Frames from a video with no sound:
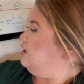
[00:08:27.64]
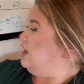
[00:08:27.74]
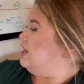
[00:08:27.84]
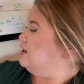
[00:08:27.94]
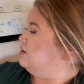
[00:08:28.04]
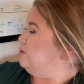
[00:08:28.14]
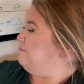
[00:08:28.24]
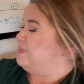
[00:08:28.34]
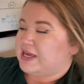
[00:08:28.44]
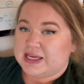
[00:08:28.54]
and the
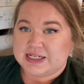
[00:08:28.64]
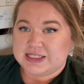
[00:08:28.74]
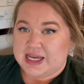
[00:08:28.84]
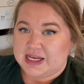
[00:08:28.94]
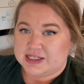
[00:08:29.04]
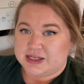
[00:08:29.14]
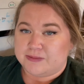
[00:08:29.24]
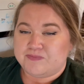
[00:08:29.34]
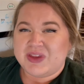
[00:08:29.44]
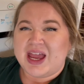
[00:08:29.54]
bacon date
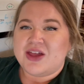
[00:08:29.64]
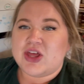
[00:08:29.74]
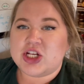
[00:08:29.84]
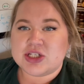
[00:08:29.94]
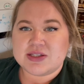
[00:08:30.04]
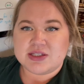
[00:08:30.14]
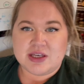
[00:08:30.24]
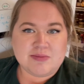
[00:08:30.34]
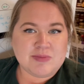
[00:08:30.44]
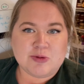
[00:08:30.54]
dip. They just
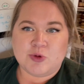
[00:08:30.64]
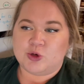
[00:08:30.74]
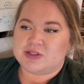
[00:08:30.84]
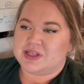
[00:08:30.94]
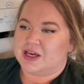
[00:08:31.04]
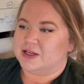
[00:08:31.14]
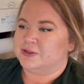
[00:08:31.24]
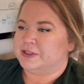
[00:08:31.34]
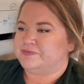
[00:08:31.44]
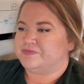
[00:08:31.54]
seem the most like
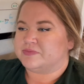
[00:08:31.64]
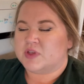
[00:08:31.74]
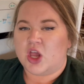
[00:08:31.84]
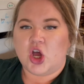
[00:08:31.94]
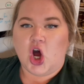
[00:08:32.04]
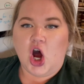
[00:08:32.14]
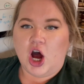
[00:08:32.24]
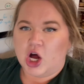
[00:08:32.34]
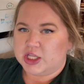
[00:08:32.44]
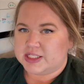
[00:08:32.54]

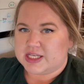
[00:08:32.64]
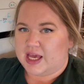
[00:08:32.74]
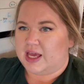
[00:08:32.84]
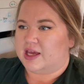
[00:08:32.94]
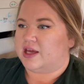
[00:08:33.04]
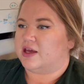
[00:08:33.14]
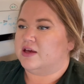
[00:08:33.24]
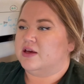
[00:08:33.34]
holiday,